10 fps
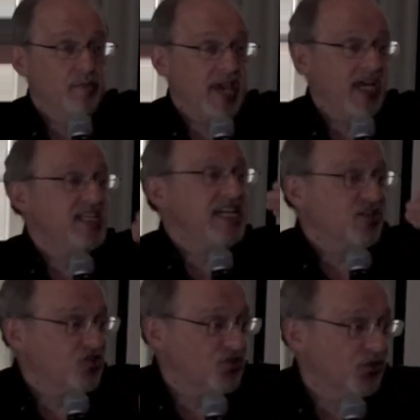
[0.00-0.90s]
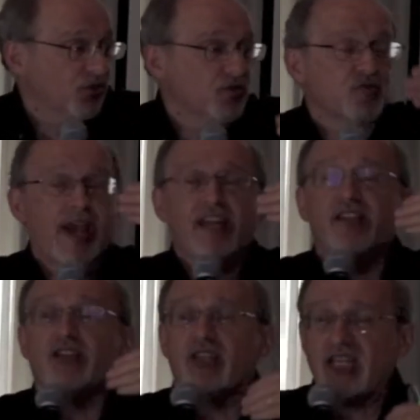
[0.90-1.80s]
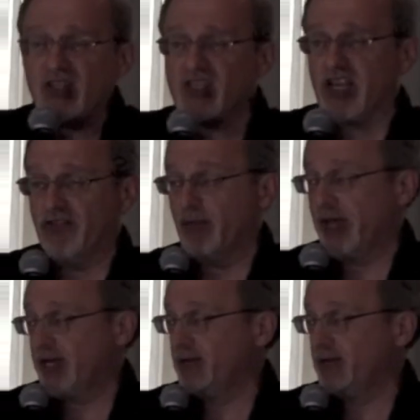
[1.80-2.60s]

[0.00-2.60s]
of a man, the externals, rather than the inside of a man.